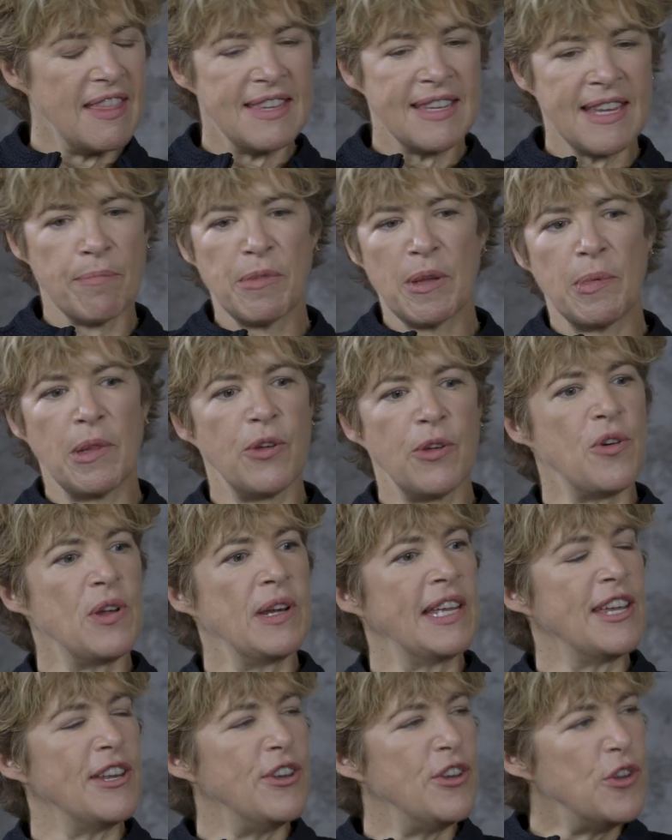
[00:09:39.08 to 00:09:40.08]
some people are
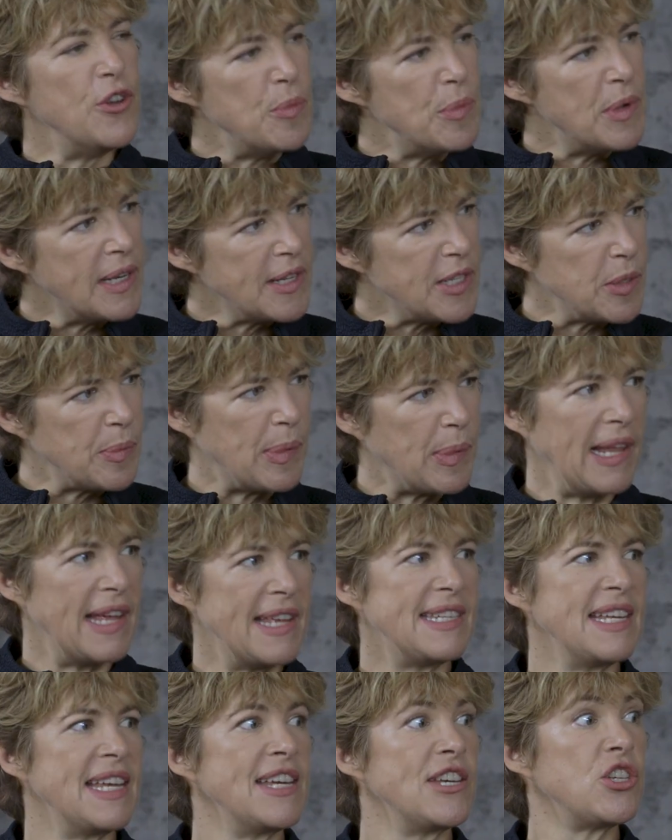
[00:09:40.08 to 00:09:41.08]
calling it new
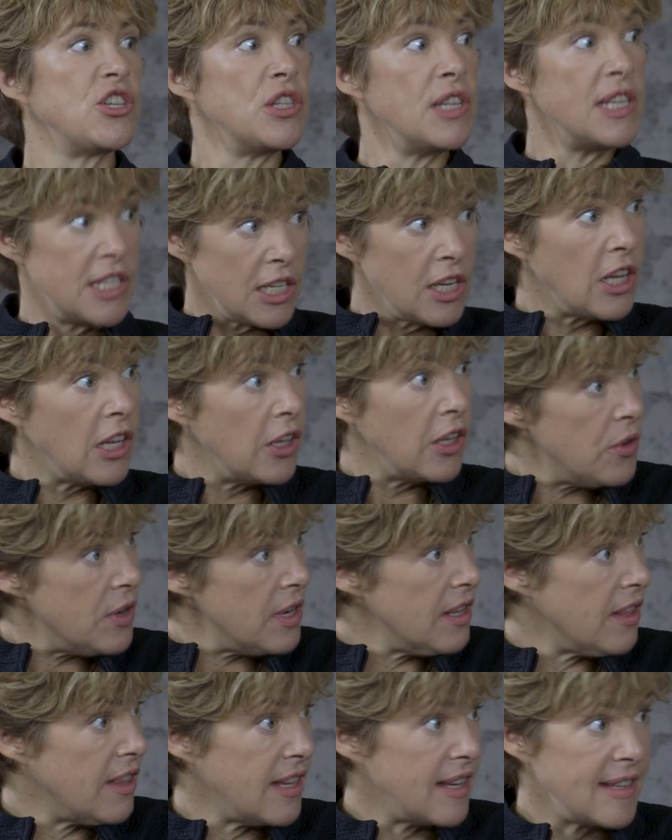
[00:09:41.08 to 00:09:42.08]
municipalization. It's
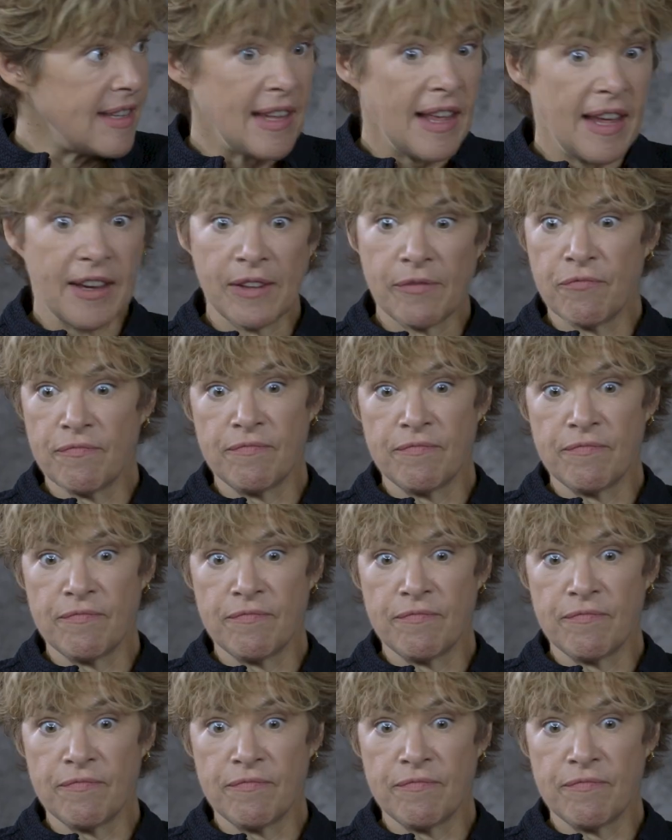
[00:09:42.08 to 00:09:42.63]
including things like